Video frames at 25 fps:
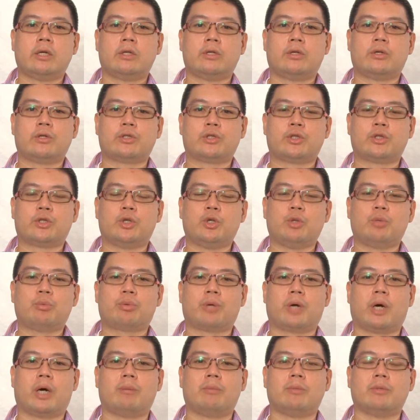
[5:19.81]
There's two
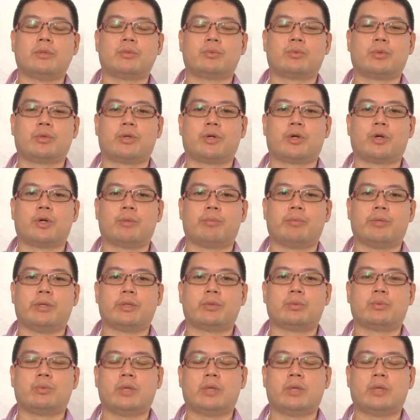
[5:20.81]
problems with herpes.